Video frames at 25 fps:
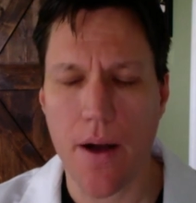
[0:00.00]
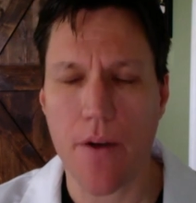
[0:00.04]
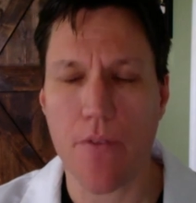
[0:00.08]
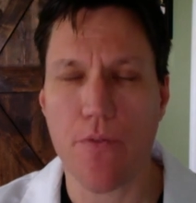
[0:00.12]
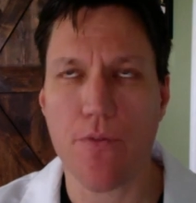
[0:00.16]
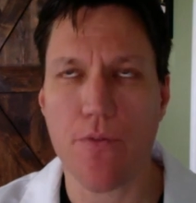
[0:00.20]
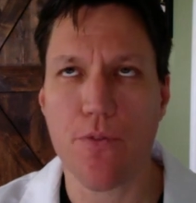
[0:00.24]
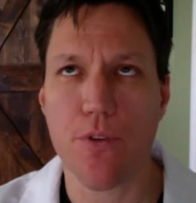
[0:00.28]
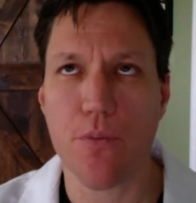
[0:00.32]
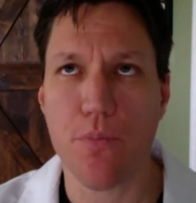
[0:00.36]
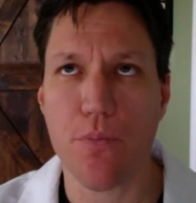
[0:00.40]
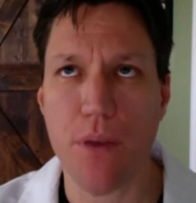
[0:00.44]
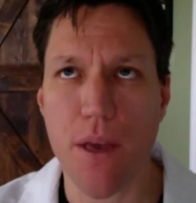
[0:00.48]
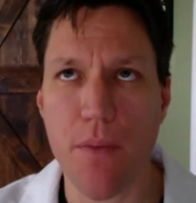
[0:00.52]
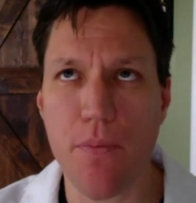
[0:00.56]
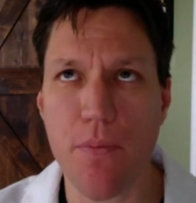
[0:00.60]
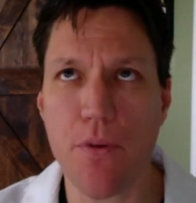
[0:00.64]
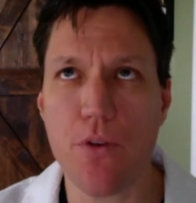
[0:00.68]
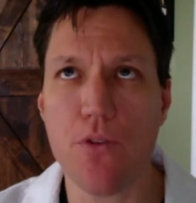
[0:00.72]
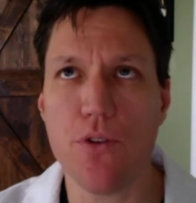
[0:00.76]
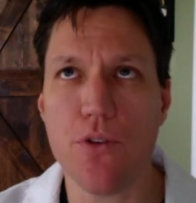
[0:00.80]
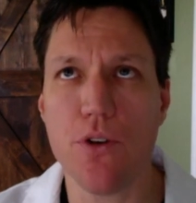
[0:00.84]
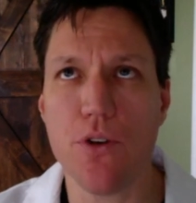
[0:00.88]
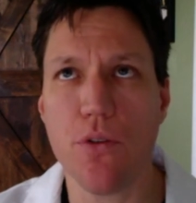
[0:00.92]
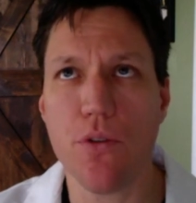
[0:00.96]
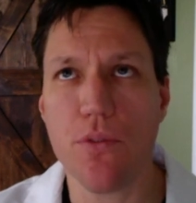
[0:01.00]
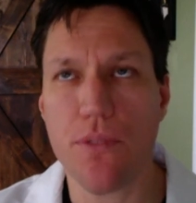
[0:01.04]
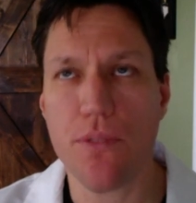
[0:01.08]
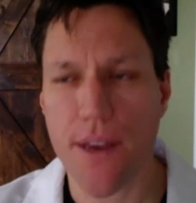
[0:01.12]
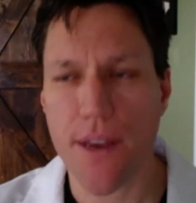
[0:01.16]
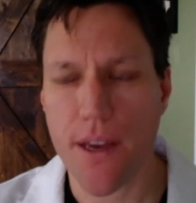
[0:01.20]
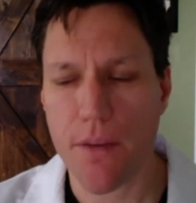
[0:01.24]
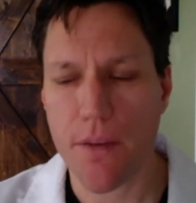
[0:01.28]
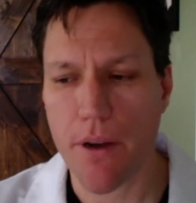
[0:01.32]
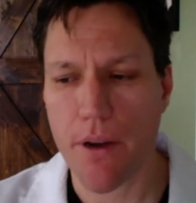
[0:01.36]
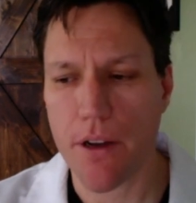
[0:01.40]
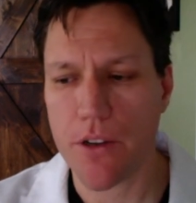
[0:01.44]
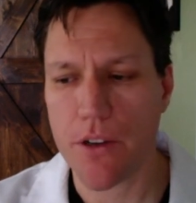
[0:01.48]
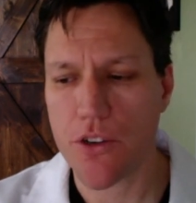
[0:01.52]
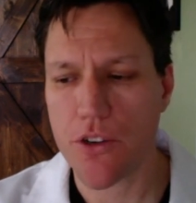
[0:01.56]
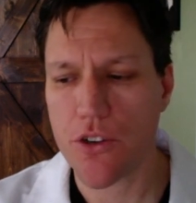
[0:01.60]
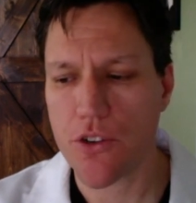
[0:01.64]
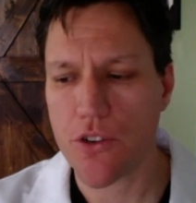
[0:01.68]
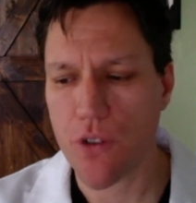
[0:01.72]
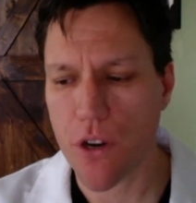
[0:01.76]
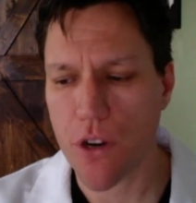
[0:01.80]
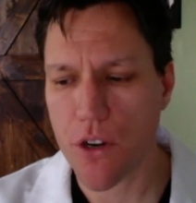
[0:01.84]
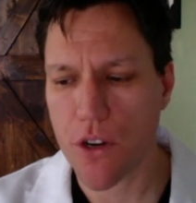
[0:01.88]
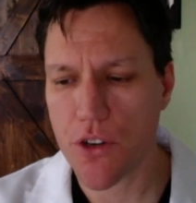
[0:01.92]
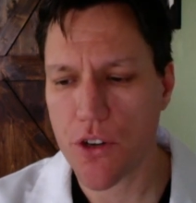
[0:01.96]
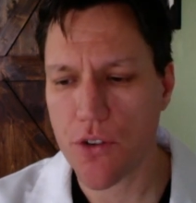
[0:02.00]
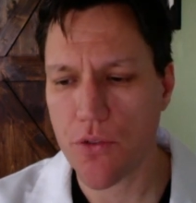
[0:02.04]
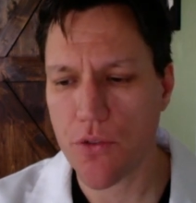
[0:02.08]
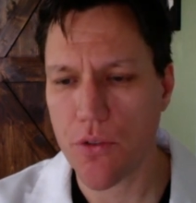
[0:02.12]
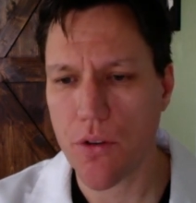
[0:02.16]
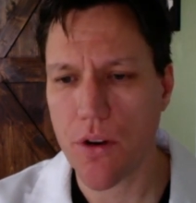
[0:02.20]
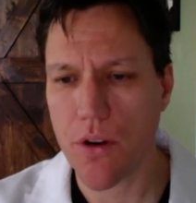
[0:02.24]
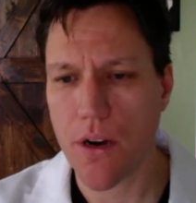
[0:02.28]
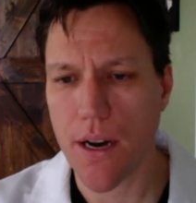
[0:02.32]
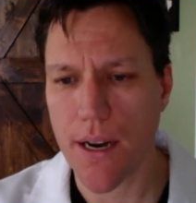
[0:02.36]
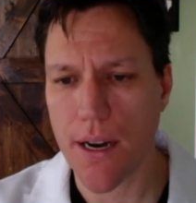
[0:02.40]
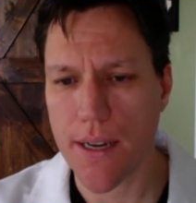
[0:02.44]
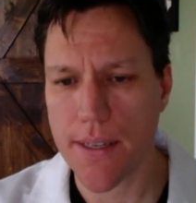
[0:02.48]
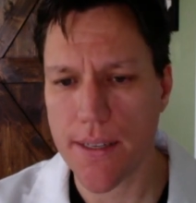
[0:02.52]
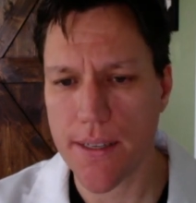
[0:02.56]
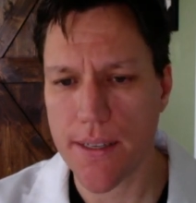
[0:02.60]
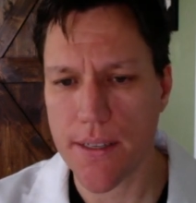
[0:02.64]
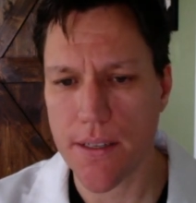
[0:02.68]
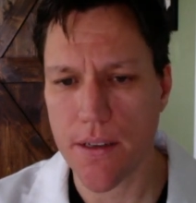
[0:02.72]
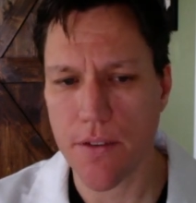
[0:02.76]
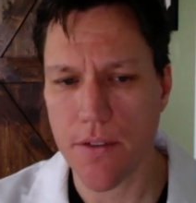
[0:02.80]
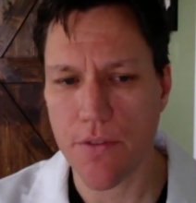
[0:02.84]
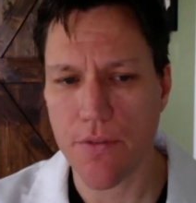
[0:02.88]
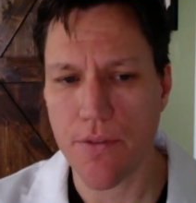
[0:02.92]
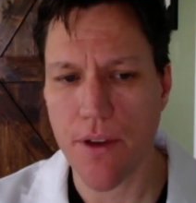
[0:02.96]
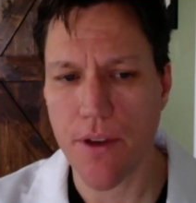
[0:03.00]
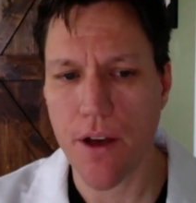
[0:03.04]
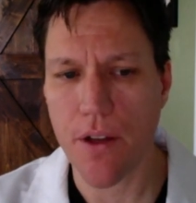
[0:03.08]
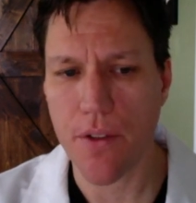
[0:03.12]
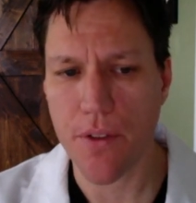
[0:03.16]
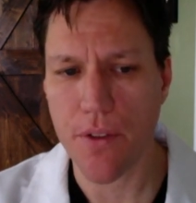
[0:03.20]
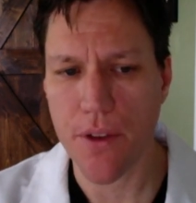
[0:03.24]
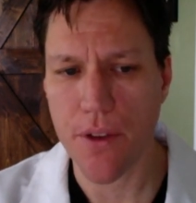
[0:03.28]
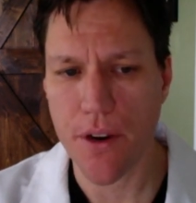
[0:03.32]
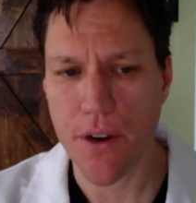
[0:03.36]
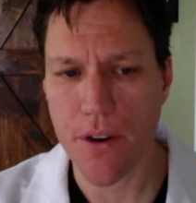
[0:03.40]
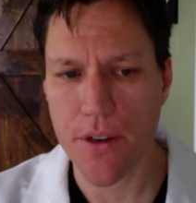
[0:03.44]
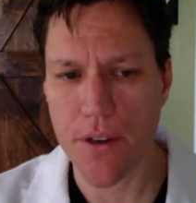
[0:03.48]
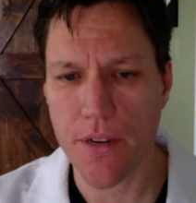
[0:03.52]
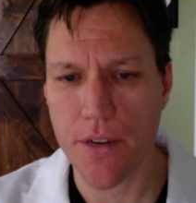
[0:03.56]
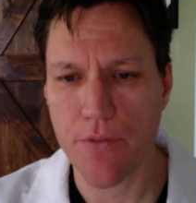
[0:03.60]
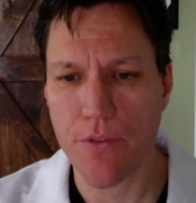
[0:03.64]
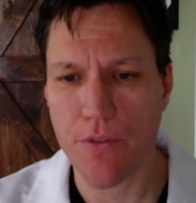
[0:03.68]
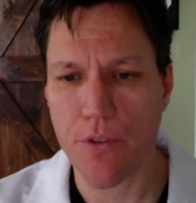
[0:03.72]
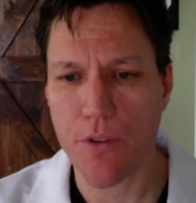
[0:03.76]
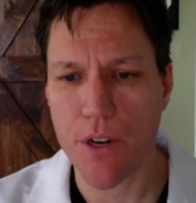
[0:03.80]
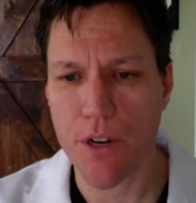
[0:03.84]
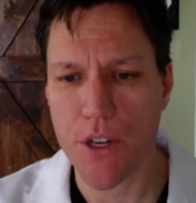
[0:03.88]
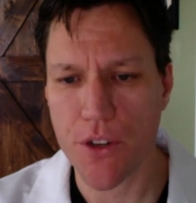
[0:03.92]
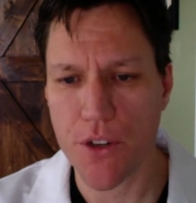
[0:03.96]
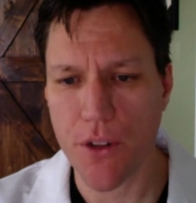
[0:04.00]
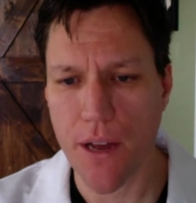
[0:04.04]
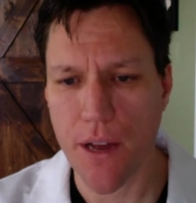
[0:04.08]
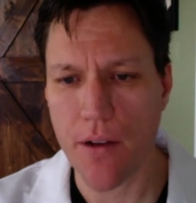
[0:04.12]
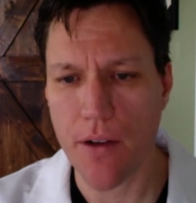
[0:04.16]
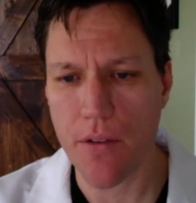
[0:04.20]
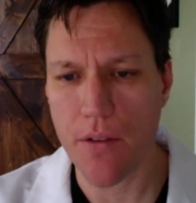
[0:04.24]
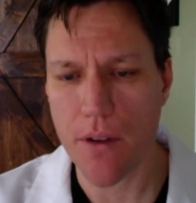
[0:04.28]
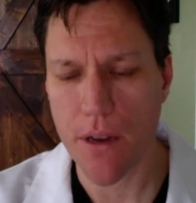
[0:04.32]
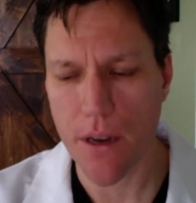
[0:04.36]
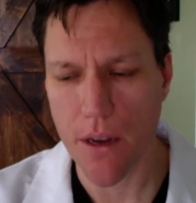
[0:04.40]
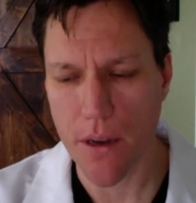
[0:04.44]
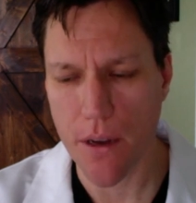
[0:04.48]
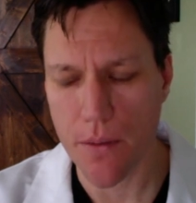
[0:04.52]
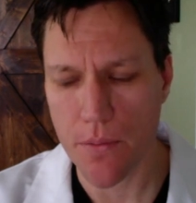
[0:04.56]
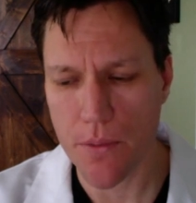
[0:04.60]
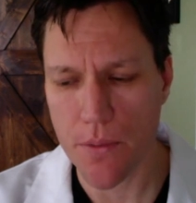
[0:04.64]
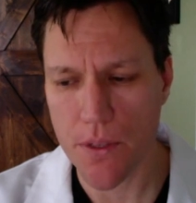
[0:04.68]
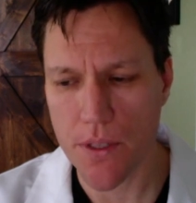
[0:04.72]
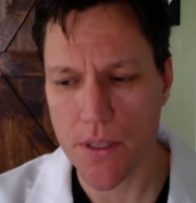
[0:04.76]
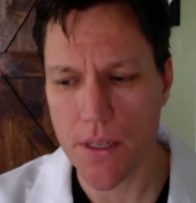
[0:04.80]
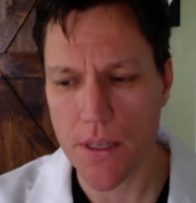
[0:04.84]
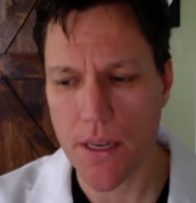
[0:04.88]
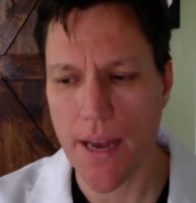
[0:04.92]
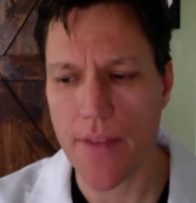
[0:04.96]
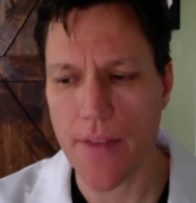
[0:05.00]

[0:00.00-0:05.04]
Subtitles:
for people who don't think about structural causes of healthcare differential outcomes.